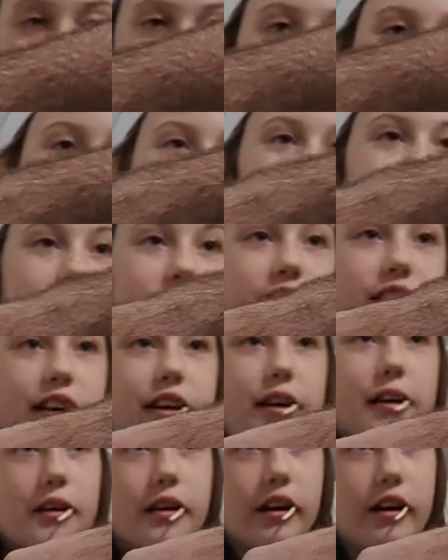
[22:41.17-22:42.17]
I'm watching
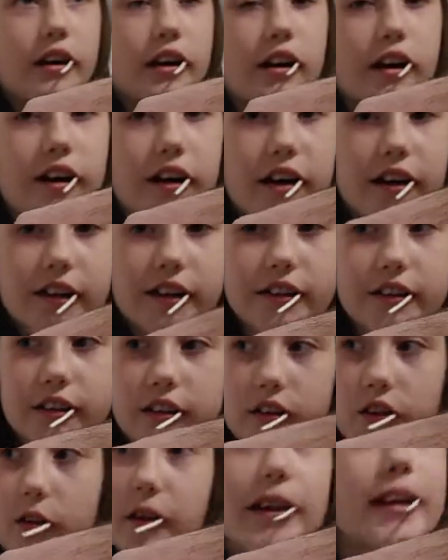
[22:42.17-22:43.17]
it
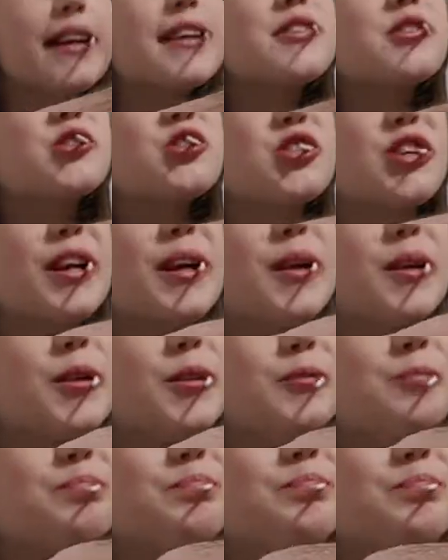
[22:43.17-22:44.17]
on Grian's
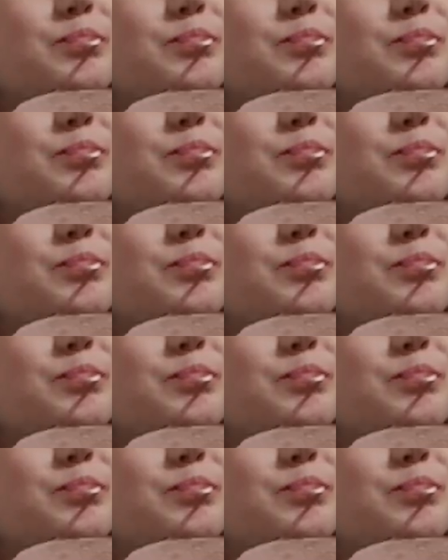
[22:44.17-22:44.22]
channel.